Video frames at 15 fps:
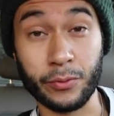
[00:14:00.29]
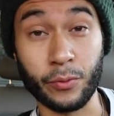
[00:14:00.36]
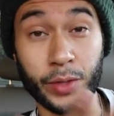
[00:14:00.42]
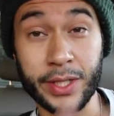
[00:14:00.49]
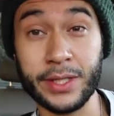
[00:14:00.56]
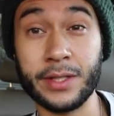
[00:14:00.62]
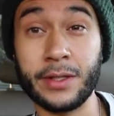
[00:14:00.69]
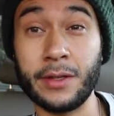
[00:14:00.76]

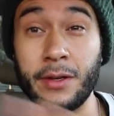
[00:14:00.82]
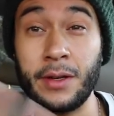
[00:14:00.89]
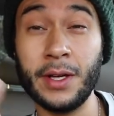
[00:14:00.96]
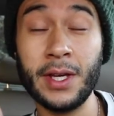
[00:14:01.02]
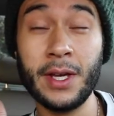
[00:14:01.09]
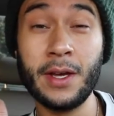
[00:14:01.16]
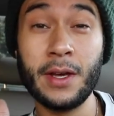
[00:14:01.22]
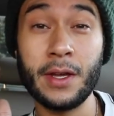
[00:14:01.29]
reach the
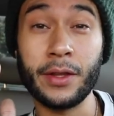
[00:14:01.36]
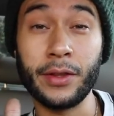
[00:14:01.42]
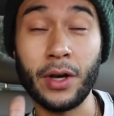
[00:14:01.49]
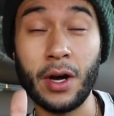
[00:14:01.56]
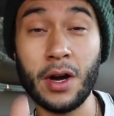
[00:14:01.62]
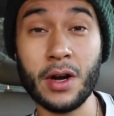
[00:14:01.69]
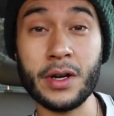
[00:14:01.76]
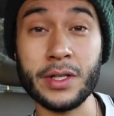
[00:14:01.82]

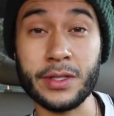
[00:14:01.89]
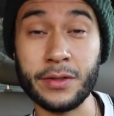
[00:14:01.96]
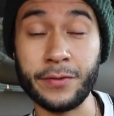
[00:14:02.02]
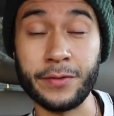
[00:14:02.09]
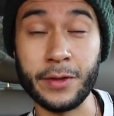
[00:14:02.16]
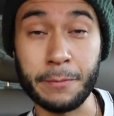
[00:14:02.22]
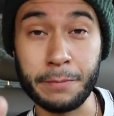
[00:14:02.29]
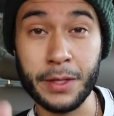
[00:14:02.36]
hearts
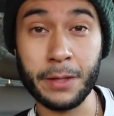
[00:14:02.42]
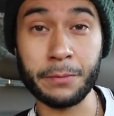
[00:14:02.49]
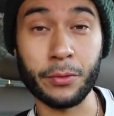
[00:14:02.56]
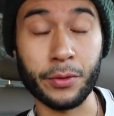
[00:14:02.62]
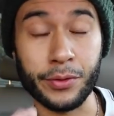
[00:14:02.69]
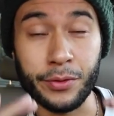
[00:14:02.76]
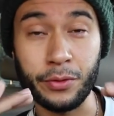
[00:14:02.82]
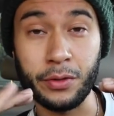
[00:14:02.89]
of the
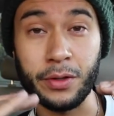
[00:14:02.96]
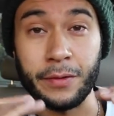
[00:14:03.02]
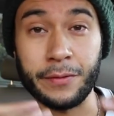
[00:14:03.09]
people through the